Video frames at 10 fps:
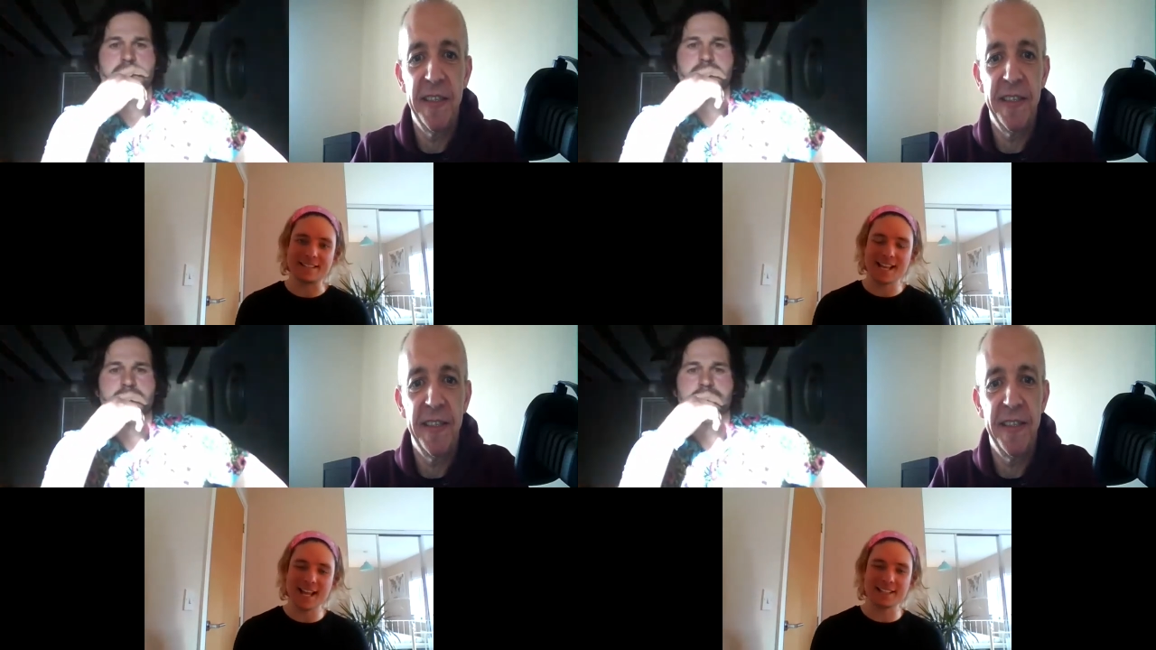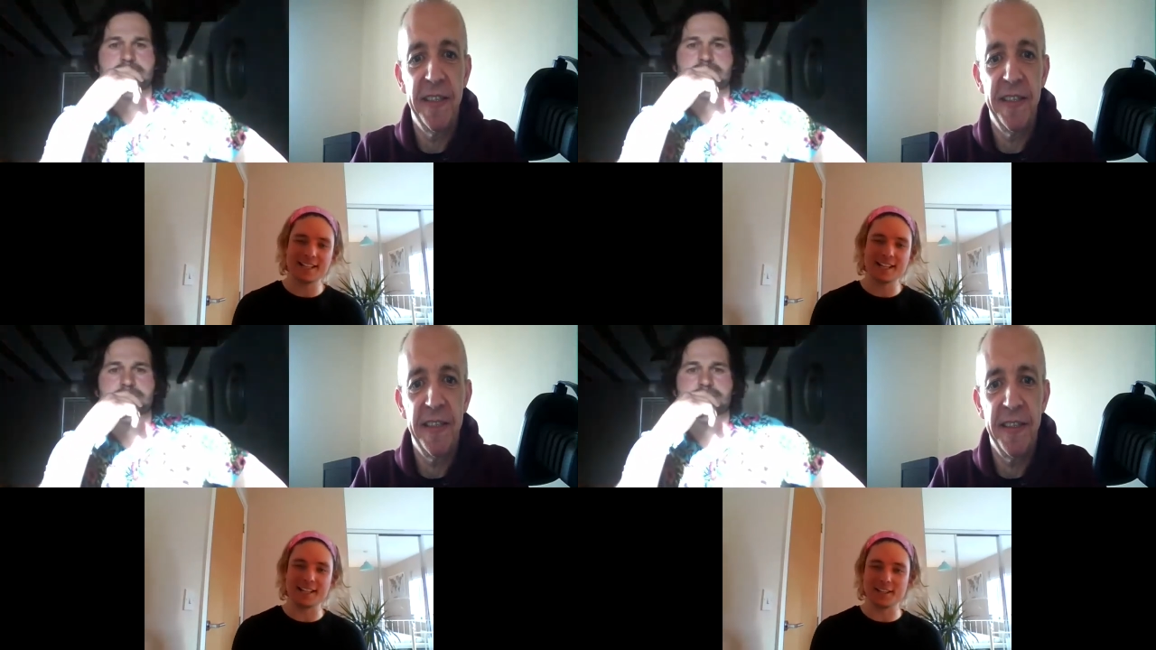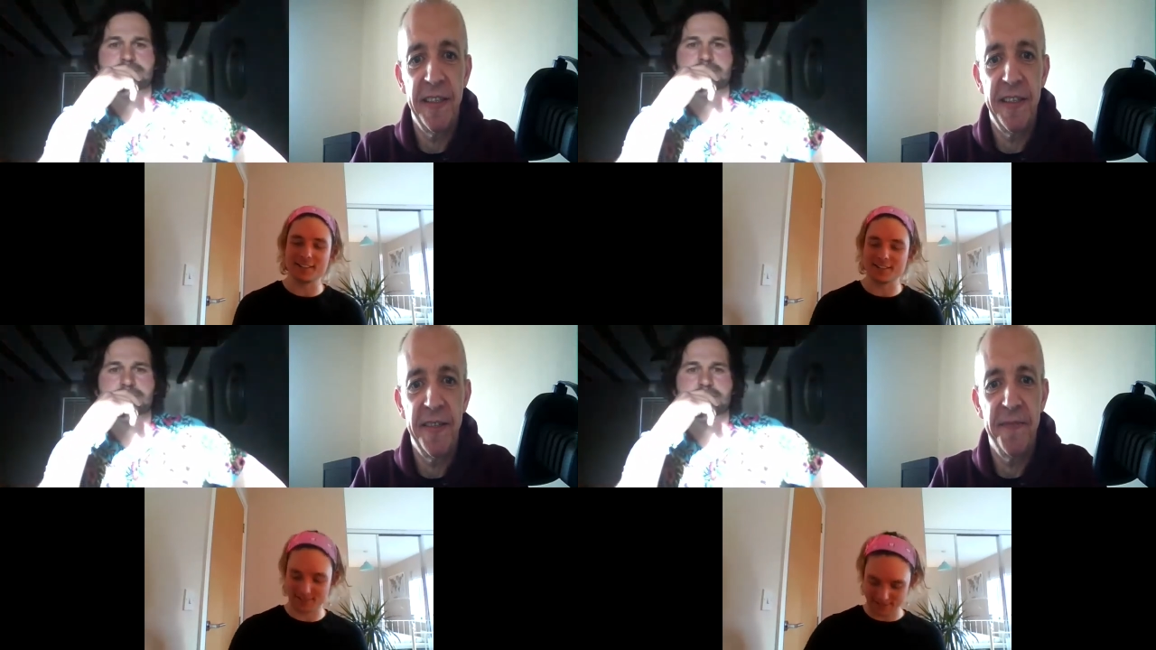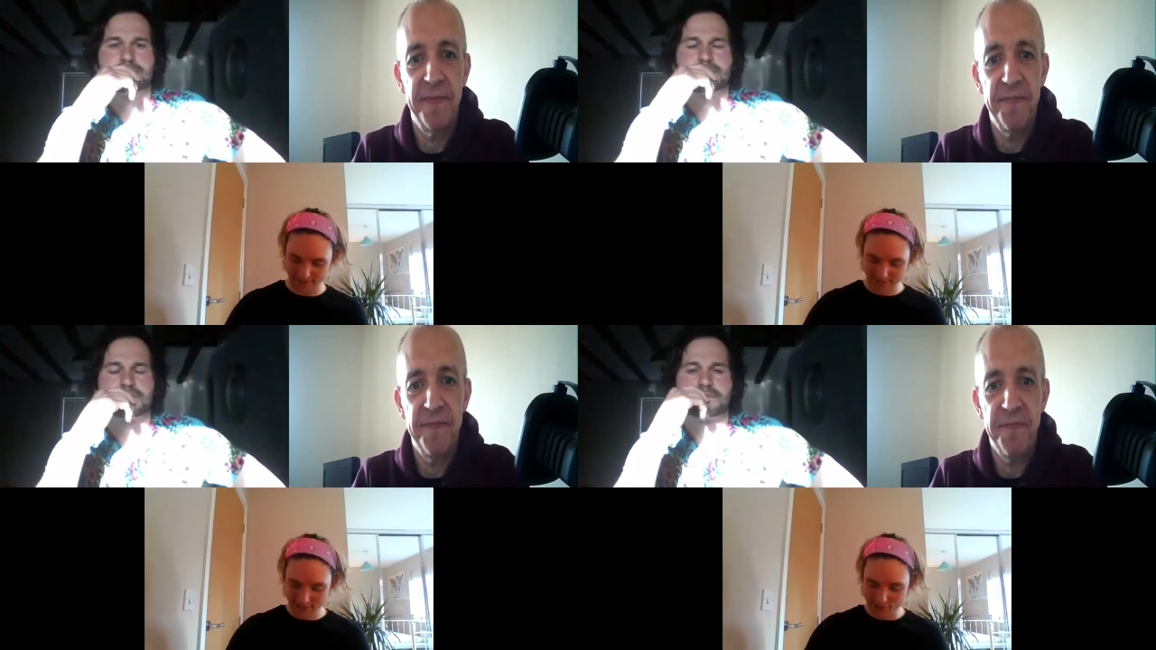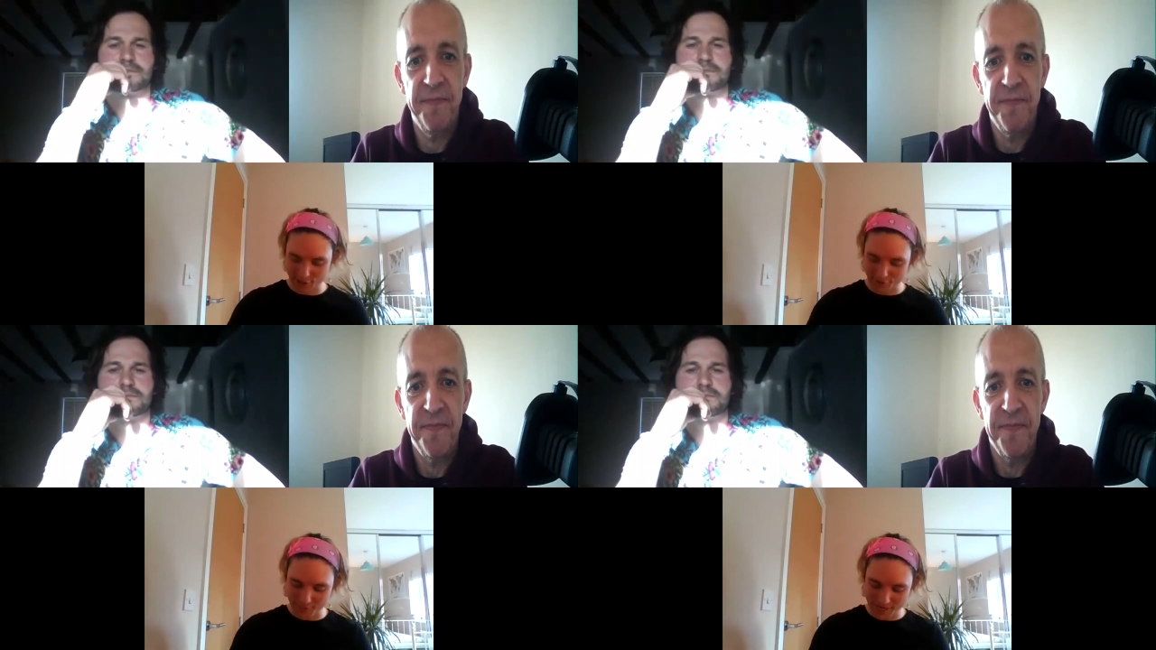Speaker 1: It's hard, isn't it? Because
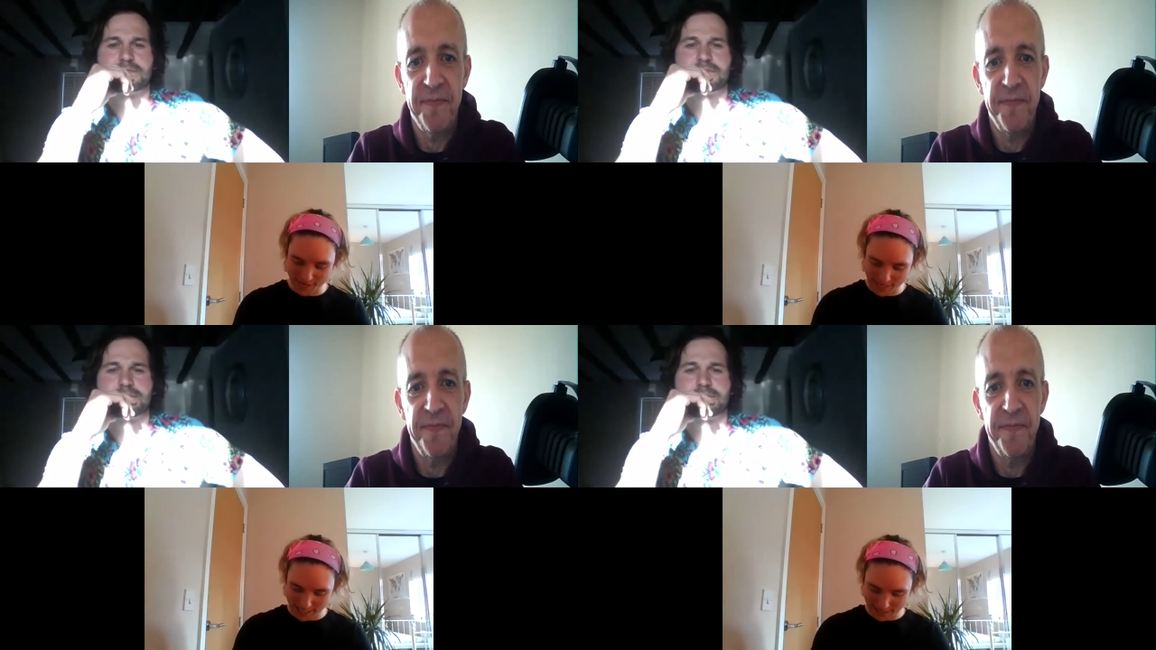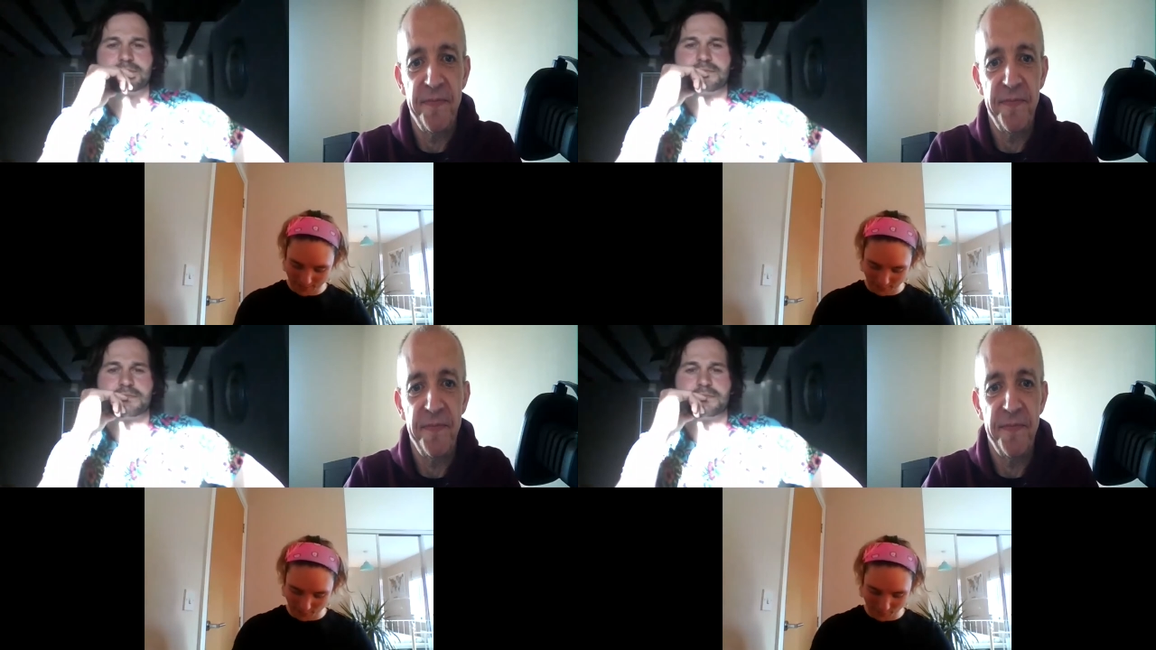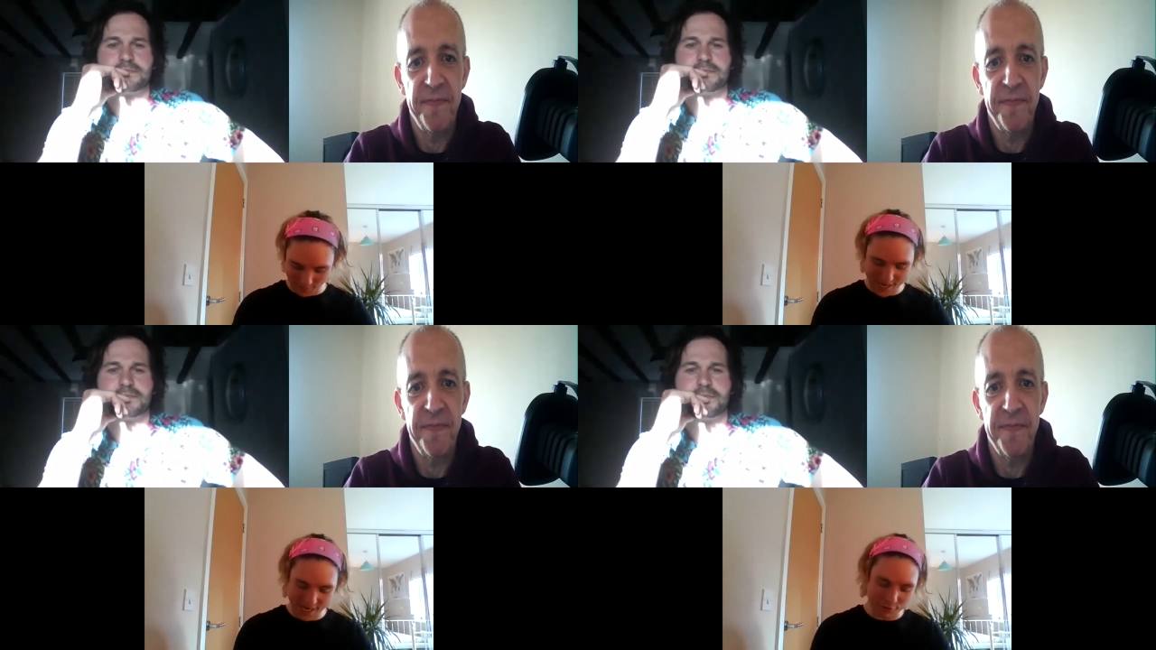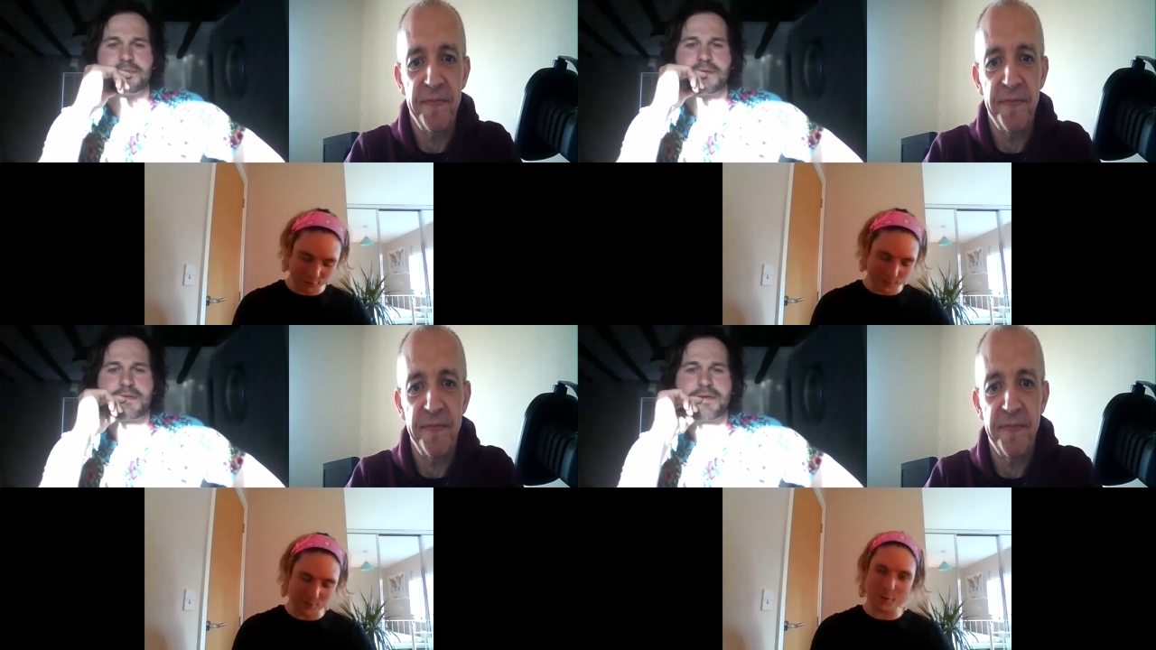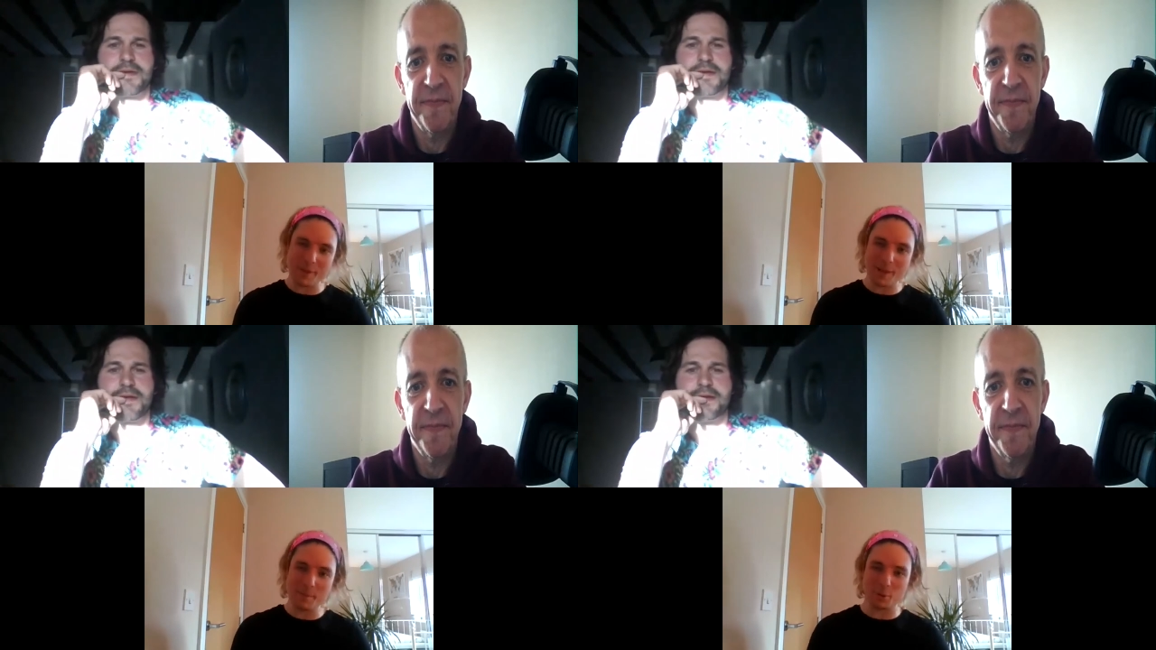sort of my my I
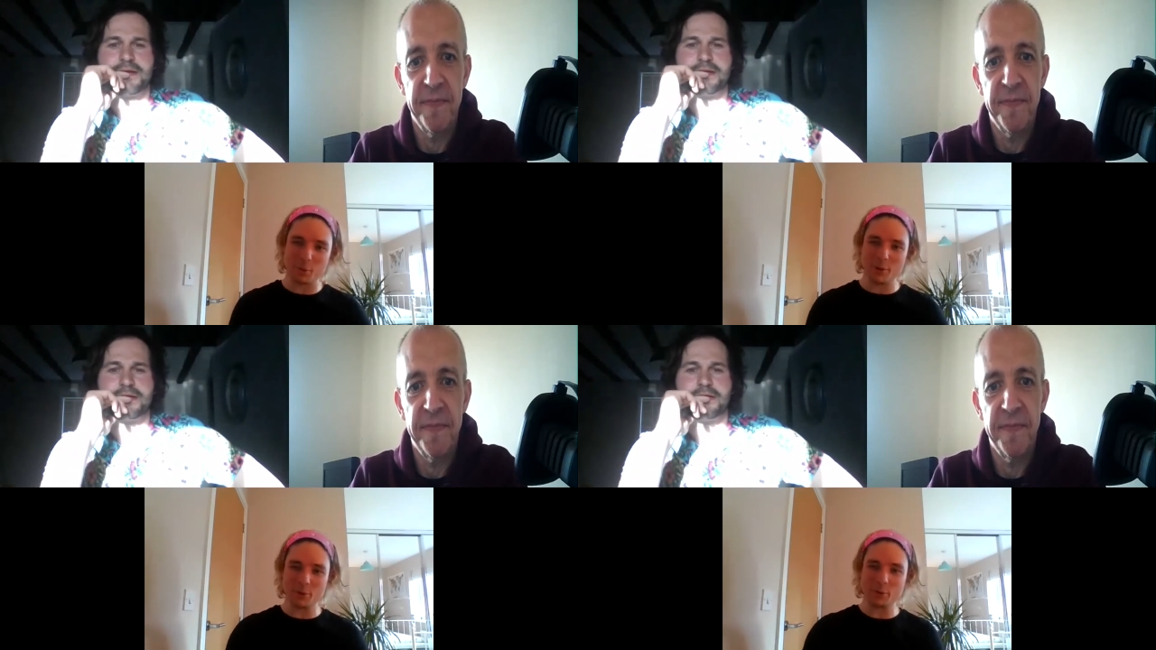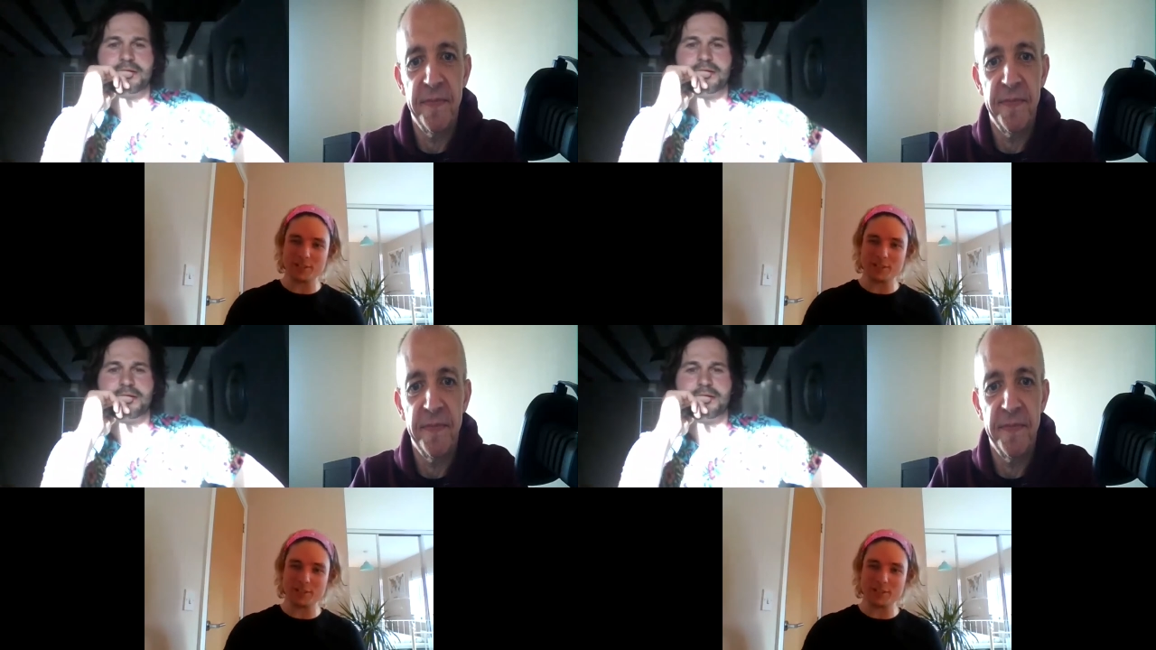remember when we